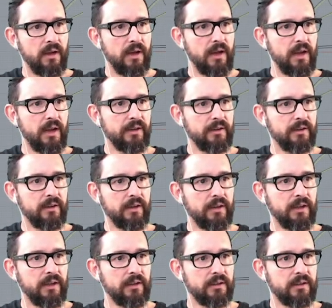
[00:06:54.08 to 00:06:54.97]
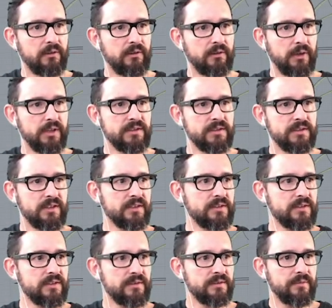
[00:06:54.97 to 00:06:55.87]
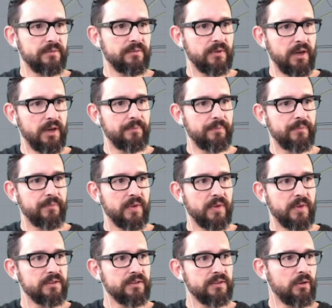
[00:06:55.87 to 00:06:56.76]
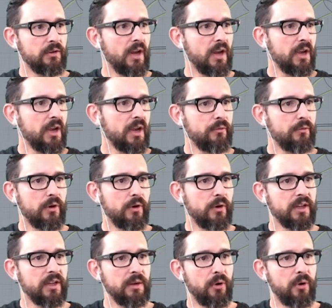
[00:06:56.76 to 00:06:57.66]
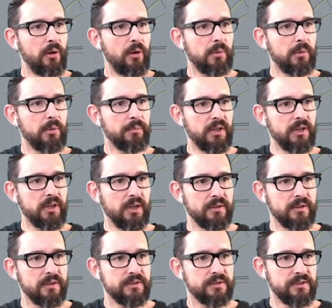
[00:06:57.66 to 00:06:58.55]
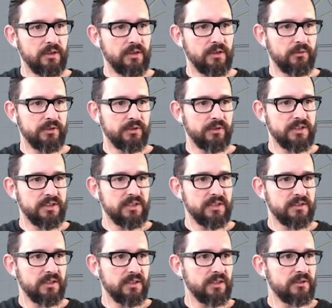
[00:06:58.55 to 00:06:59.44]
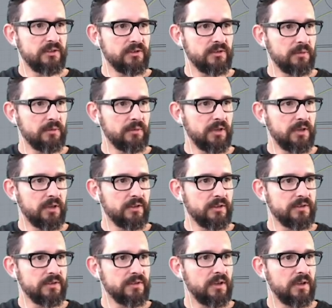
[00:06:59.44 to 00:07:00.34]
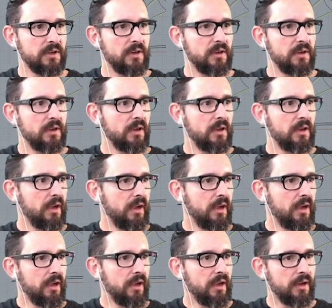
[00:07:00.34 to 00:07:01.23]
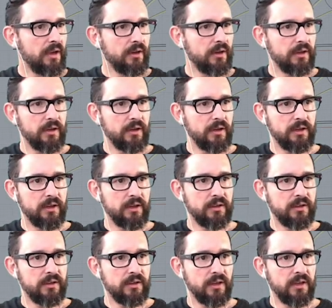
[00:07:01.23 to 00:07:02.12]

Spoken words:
and it creates this, right? So now we have already a problem here. So this is interesting because it